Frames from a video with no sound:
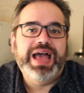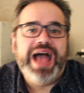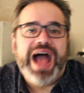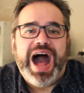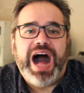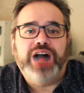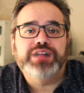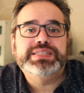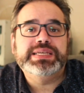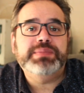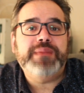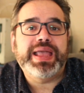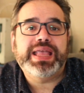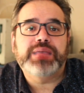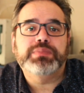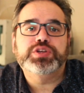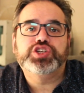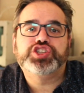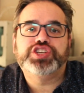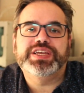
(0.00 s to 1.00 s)
Ultimaker
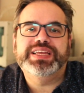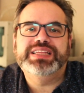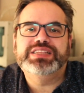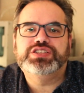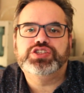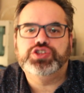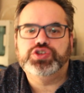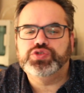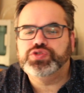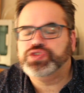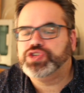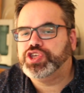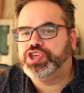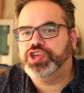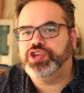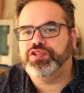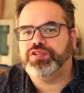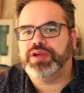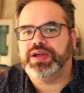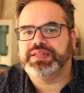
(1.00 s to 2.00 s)
machines use
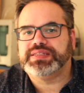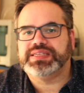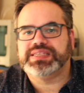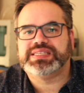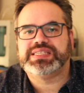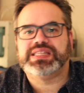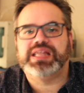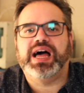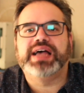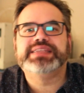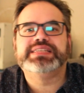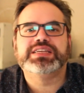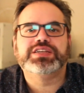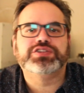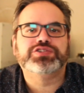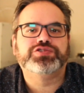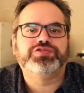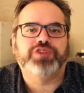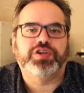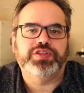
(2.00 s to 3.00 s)
Cura to slice and
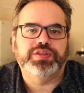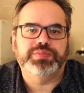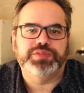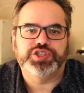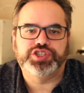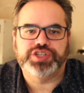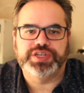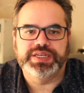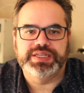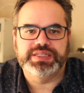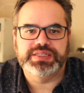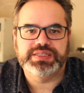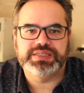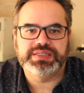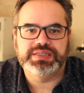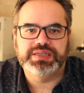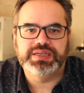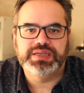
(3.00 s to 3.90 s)
control the machines.